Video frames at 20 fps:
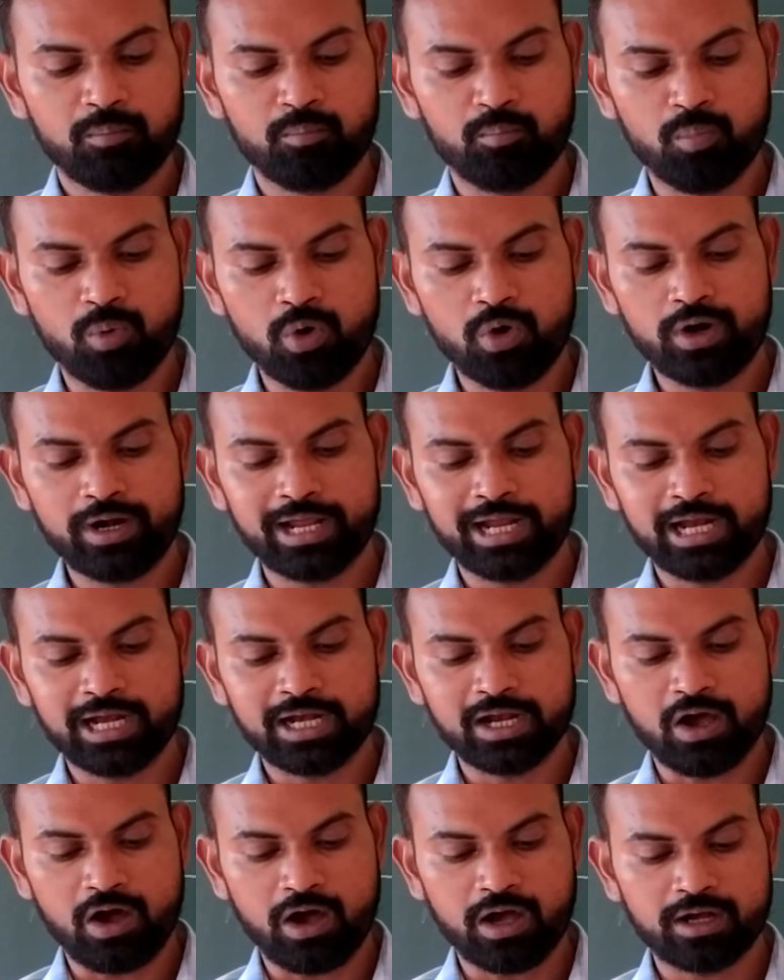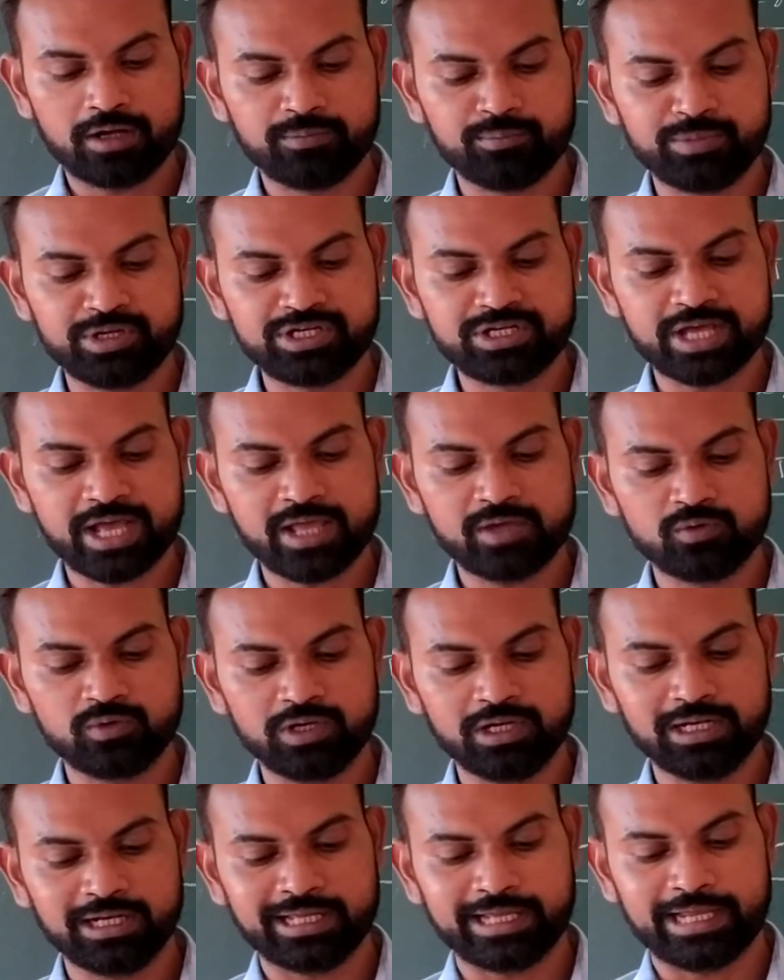model on
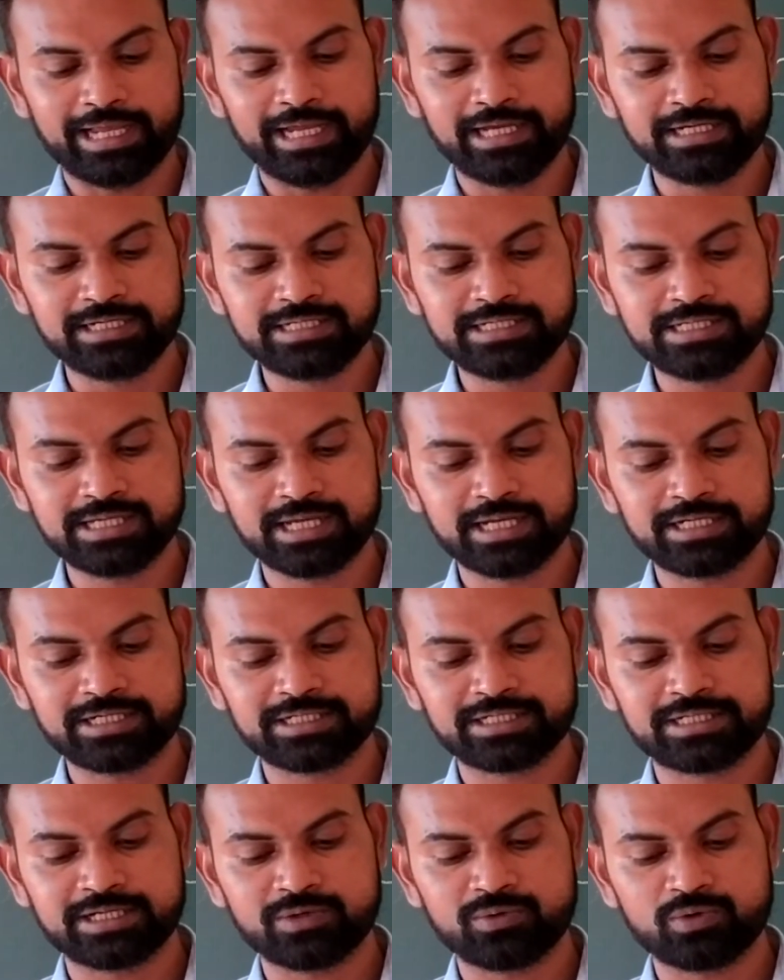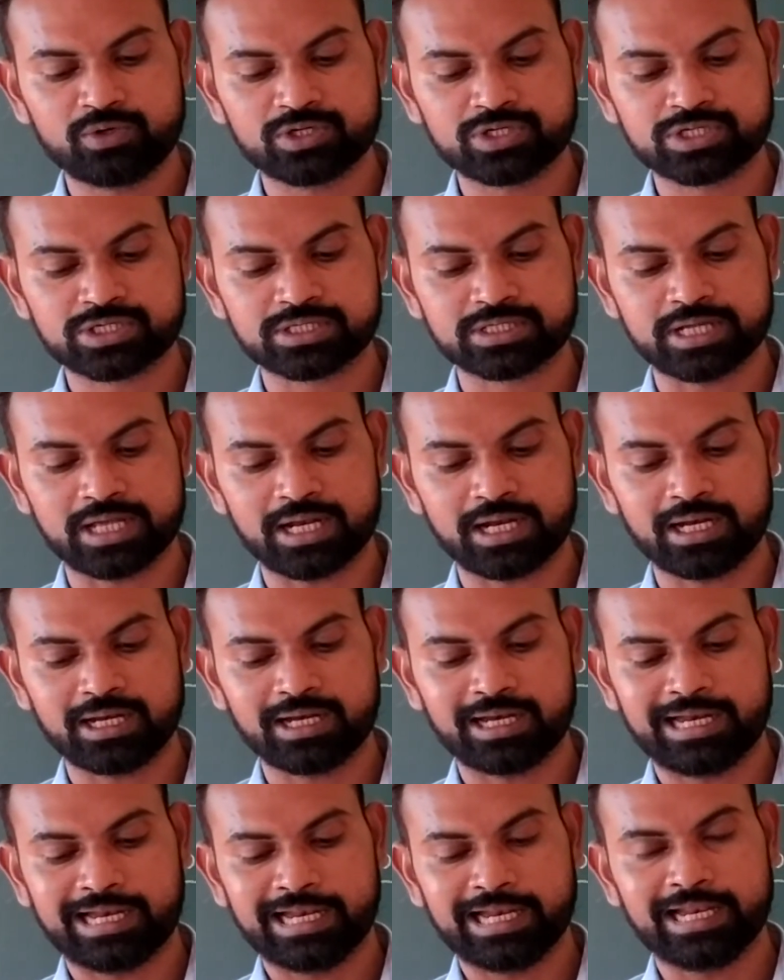medieval Indian devotional
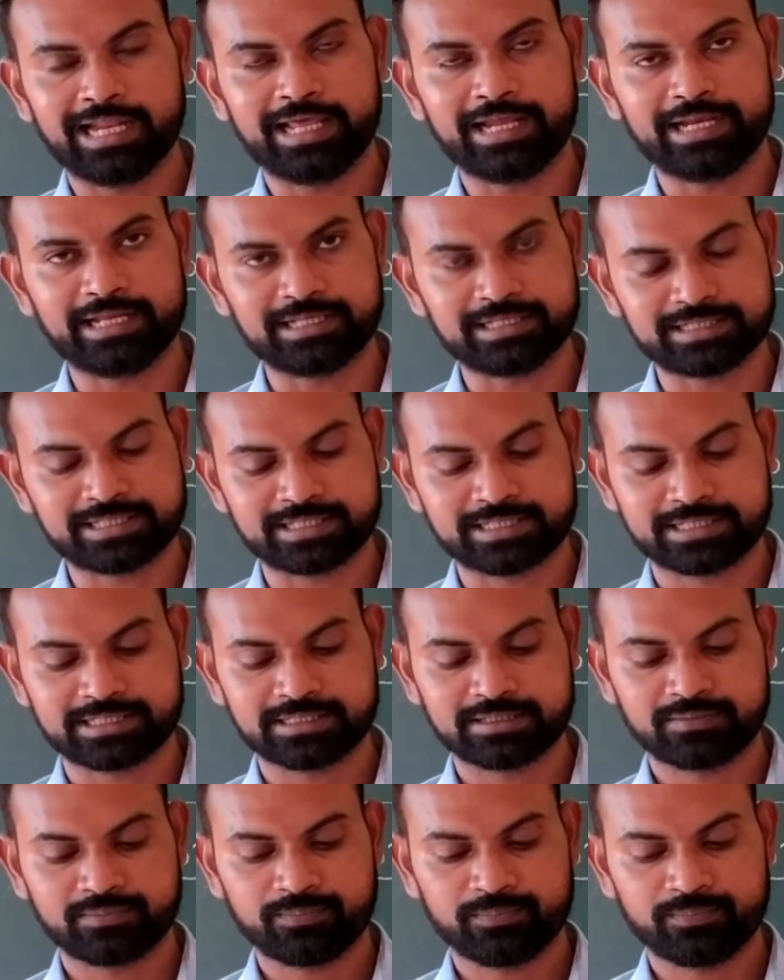lyrics.